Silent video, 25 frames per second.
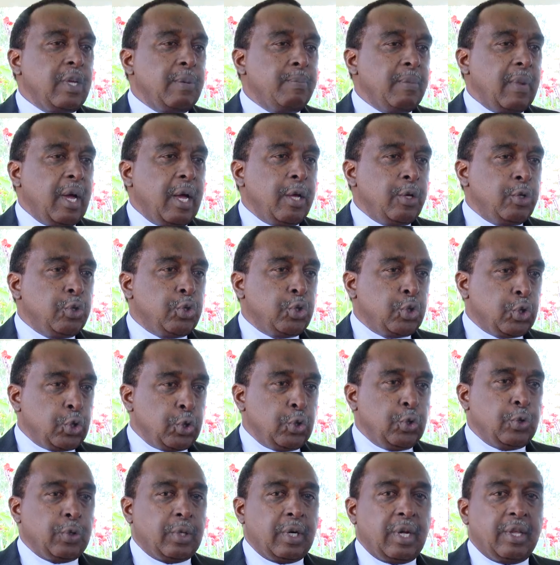we
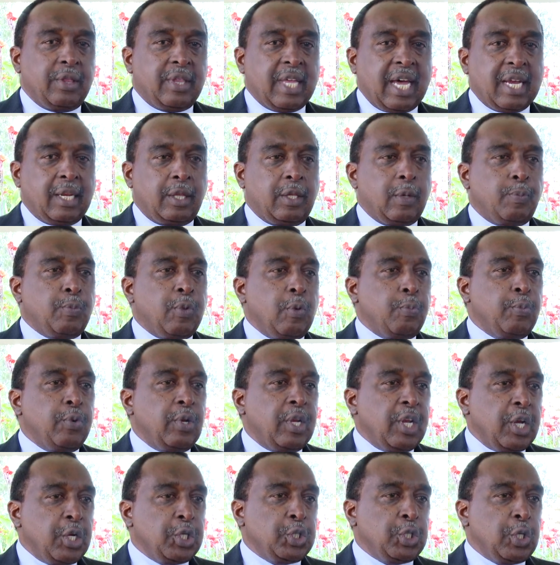ensure that the
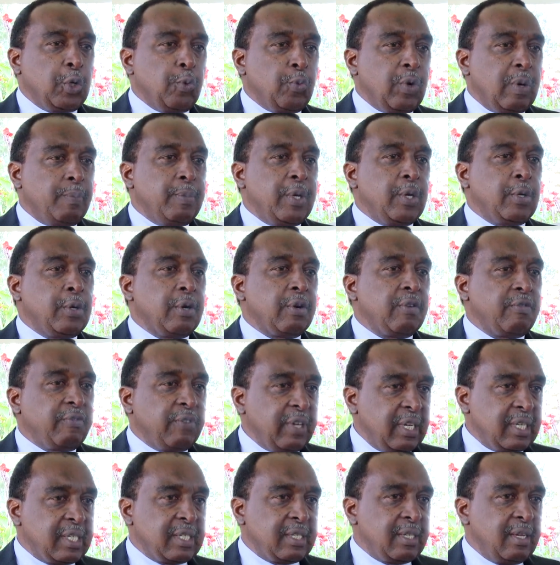population will be
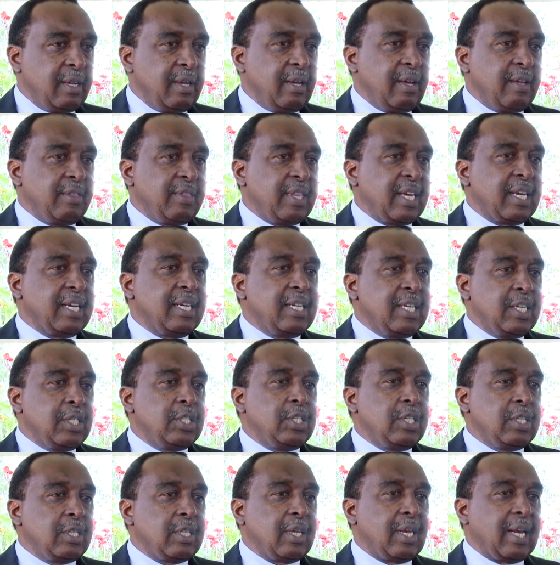convinced that
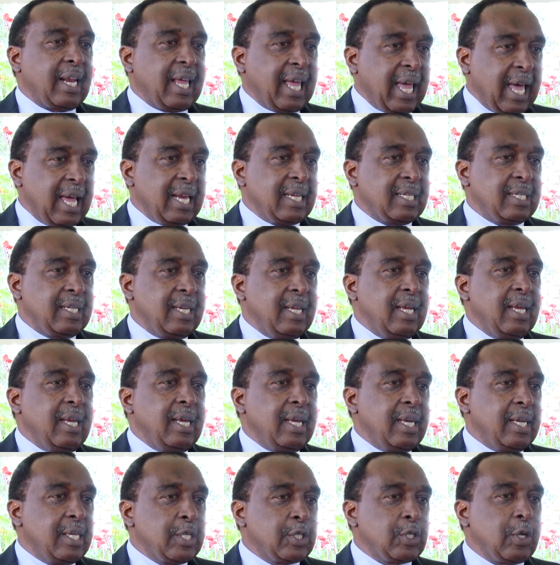digital health
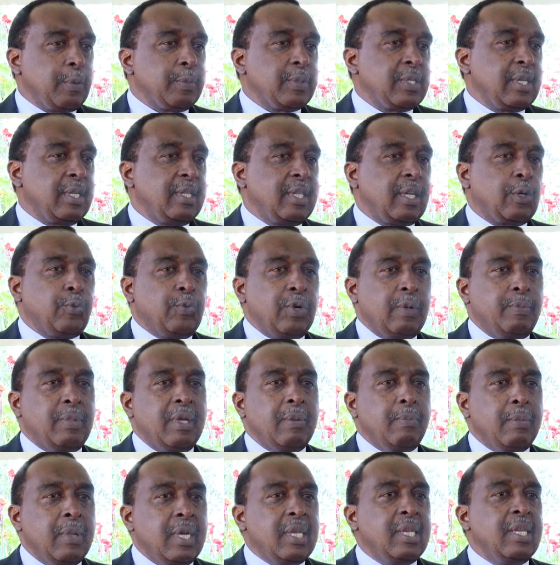is something that will
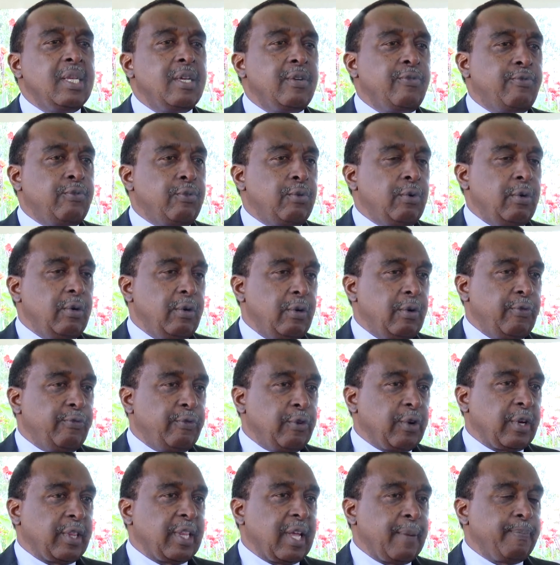be meaningful
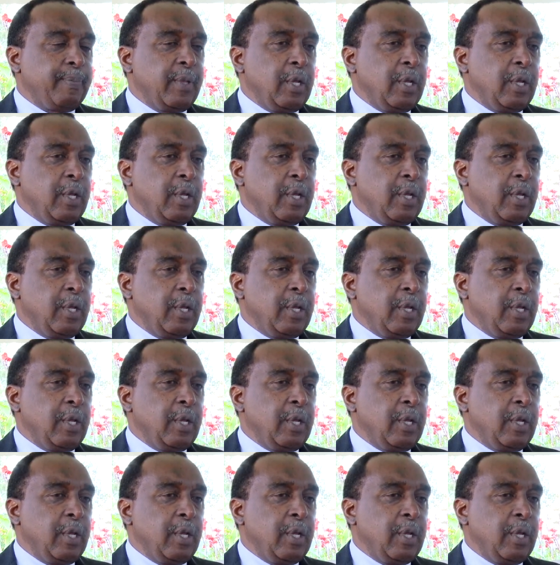for them?